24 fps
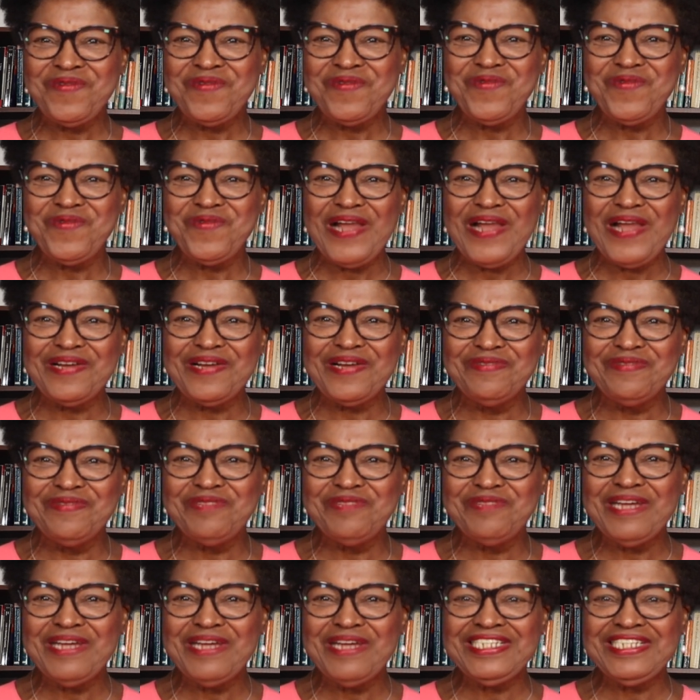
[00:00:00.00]
Welcome to
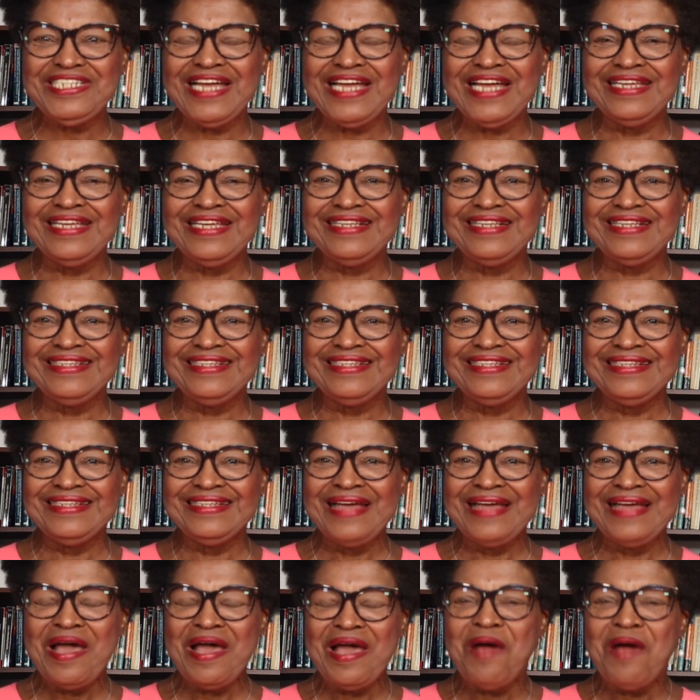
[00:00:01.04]
my channel.
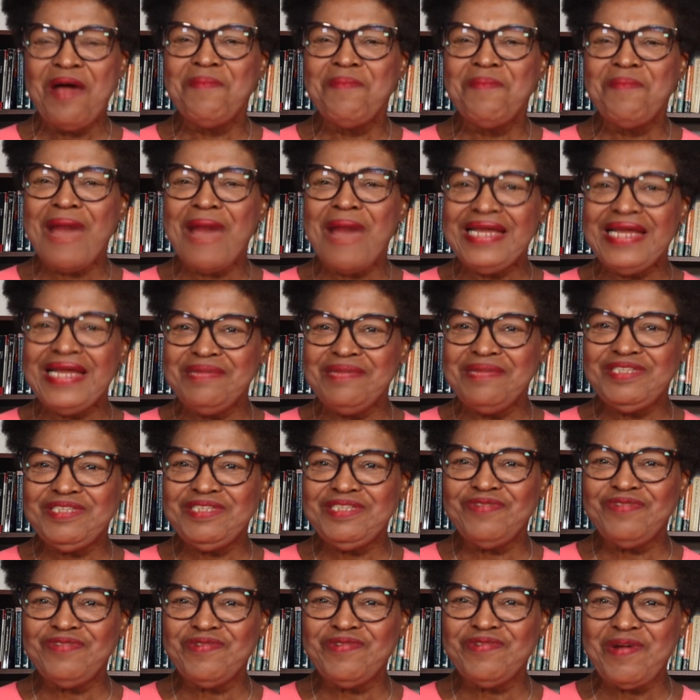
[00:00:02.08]
My name is
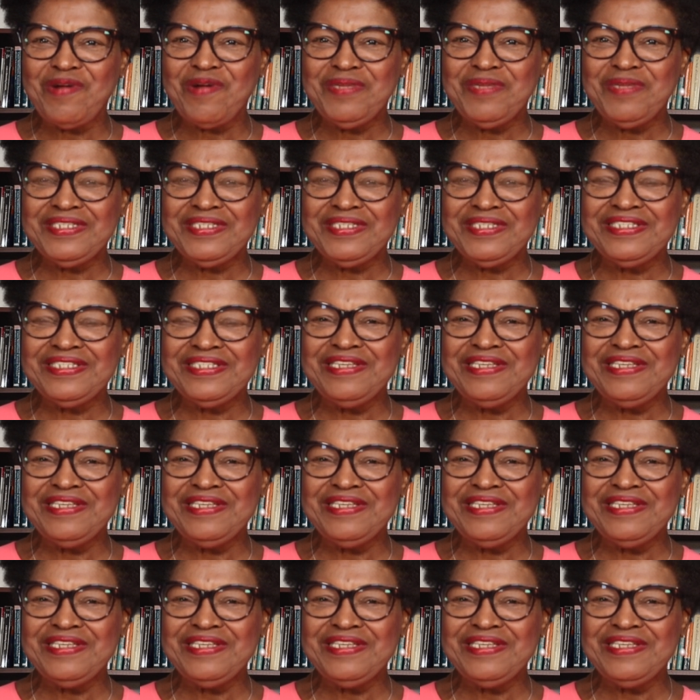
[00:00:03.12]
Yvonne Robinson,